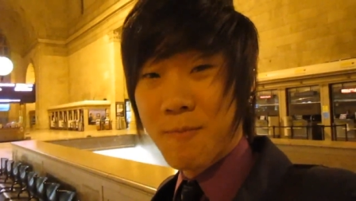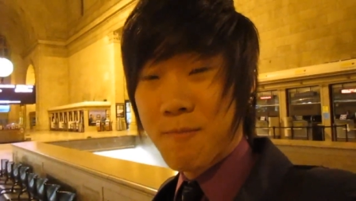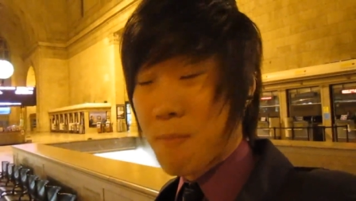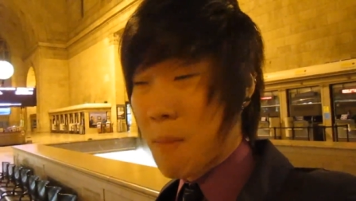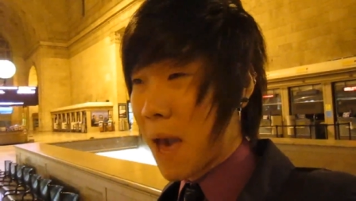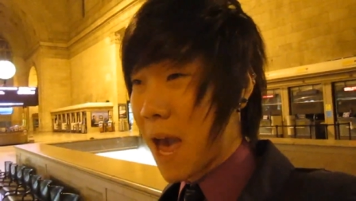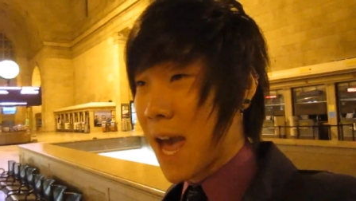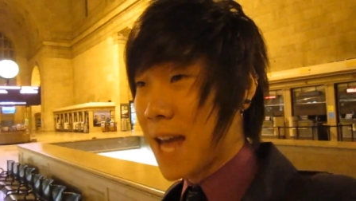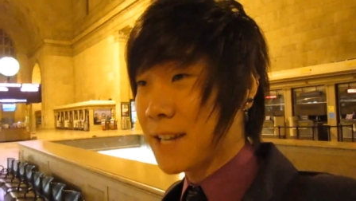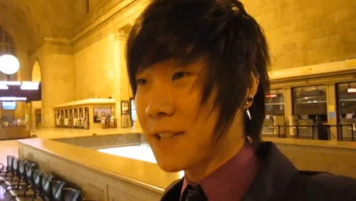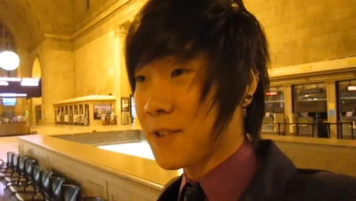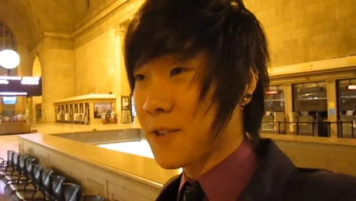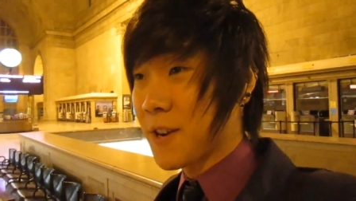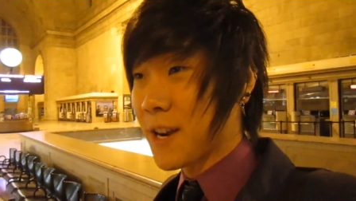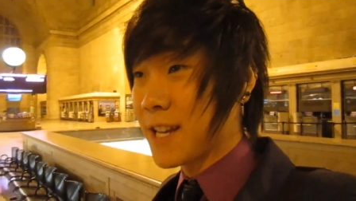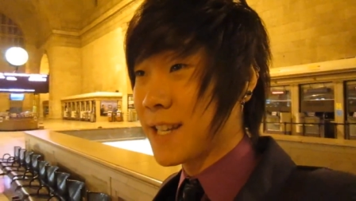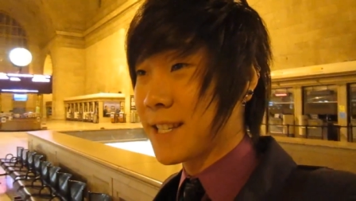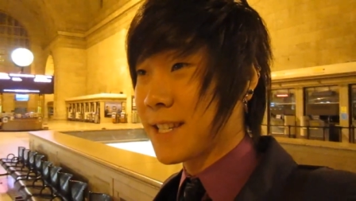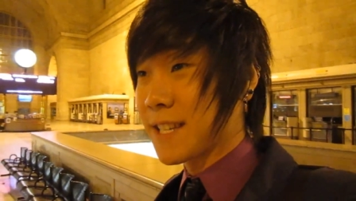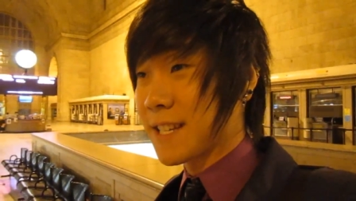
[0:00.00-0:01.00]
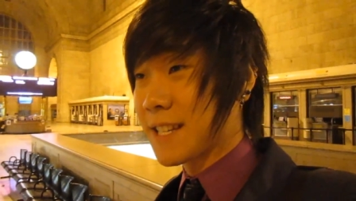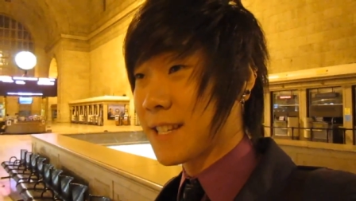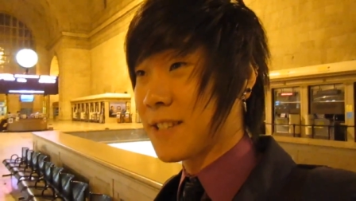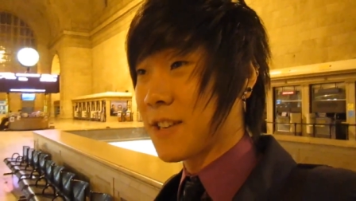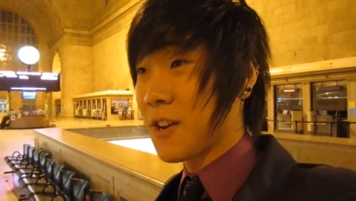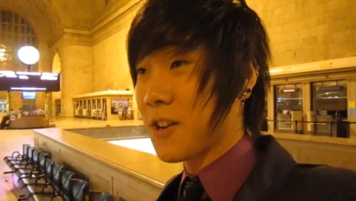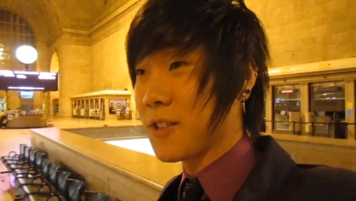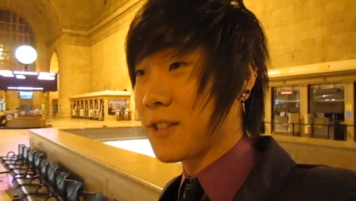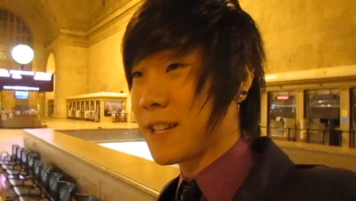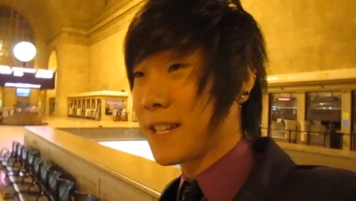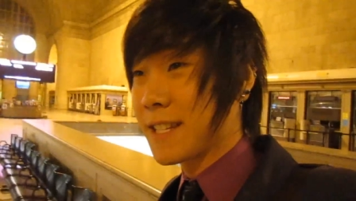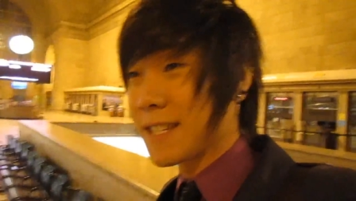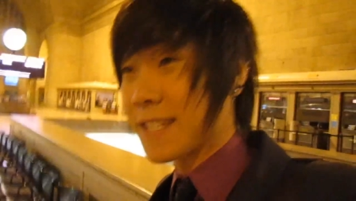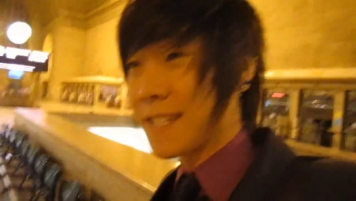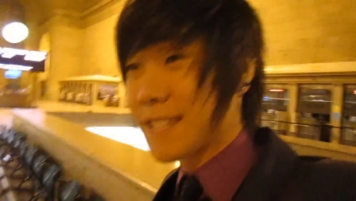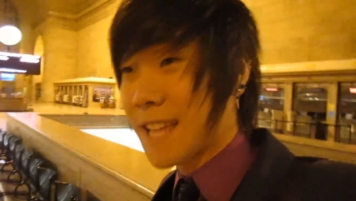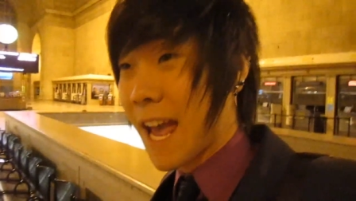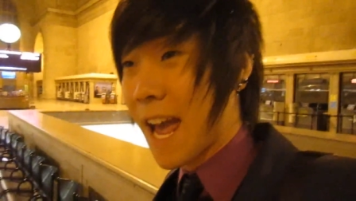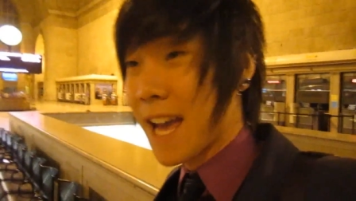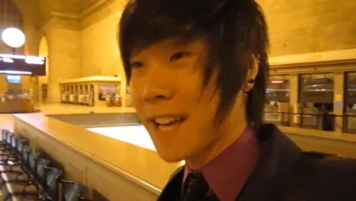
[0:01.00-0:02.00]
mad crazy because all it is
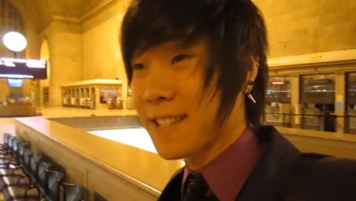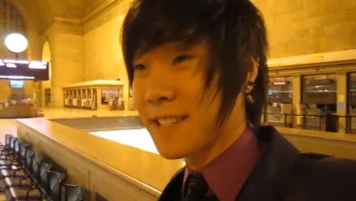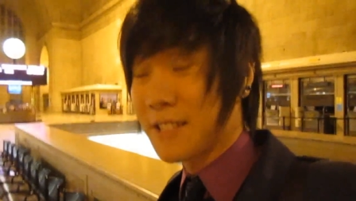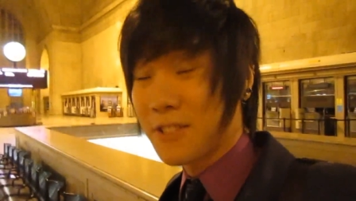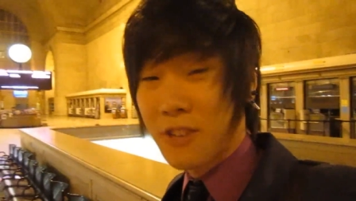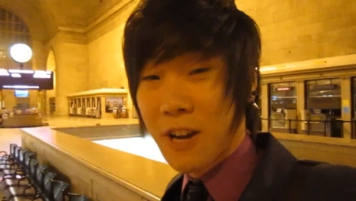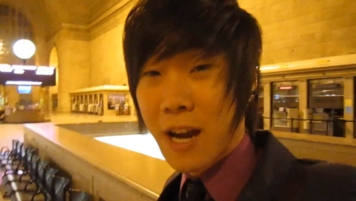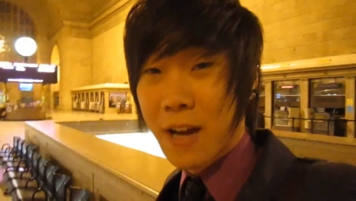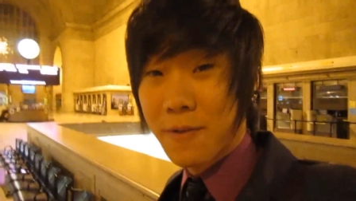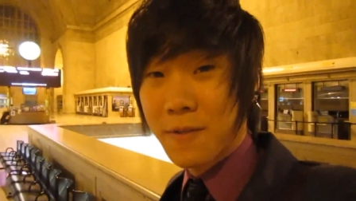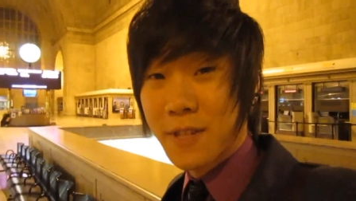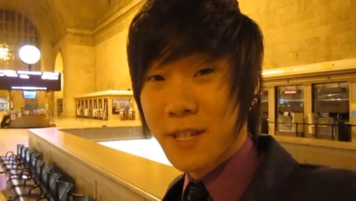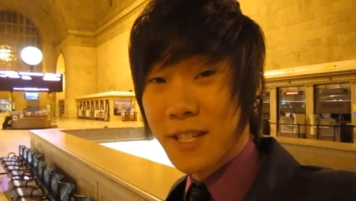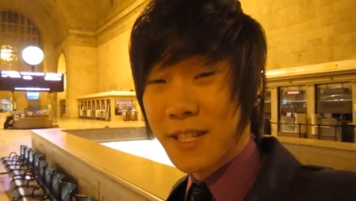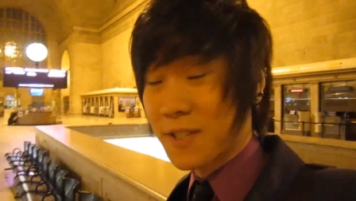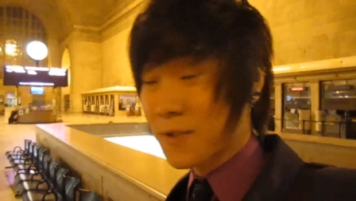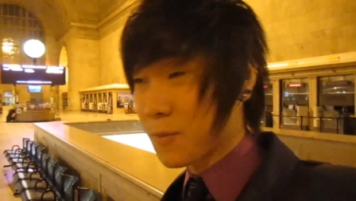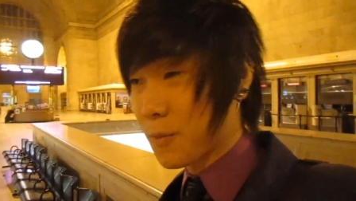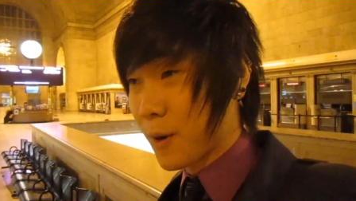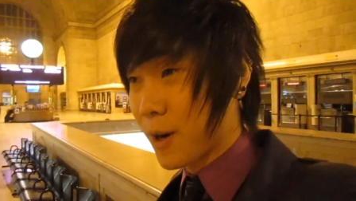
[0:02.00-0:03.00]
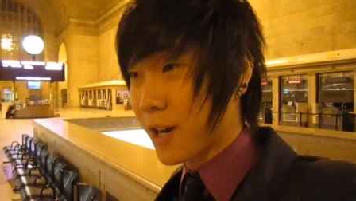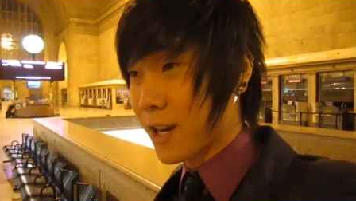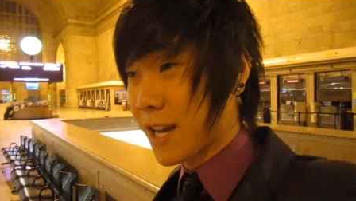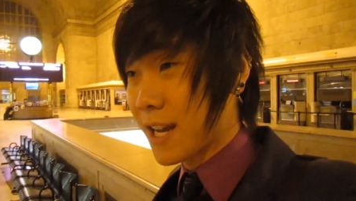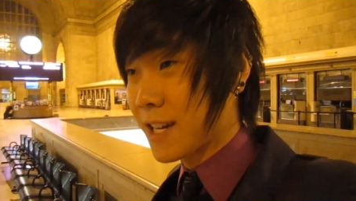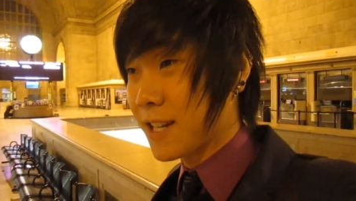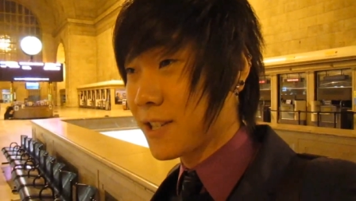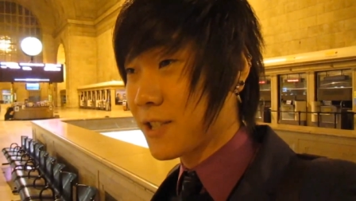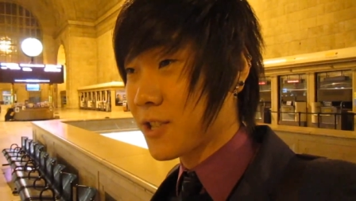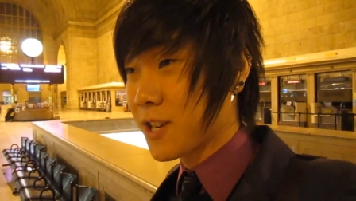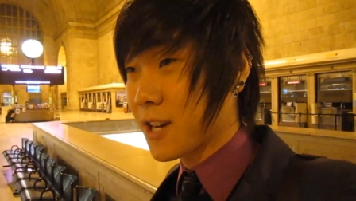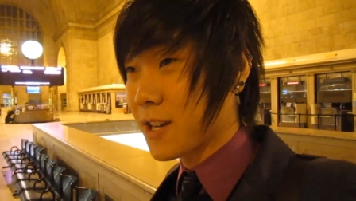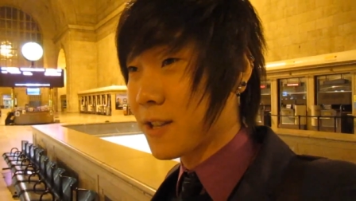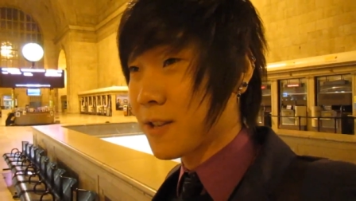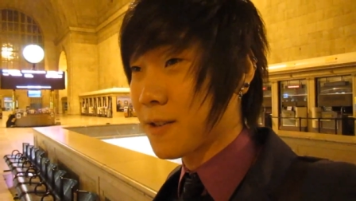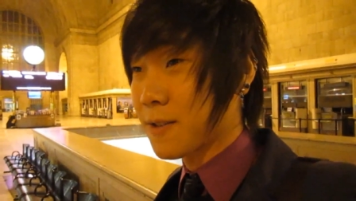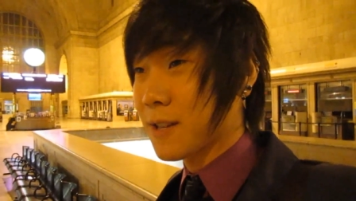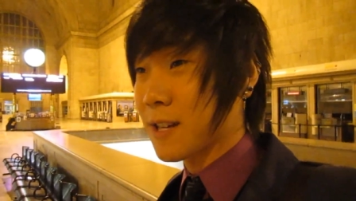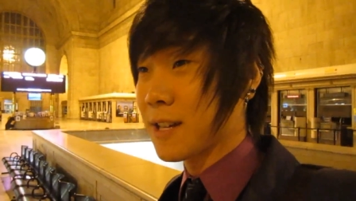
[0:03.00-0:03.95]
is taxi drivers just swearing at each other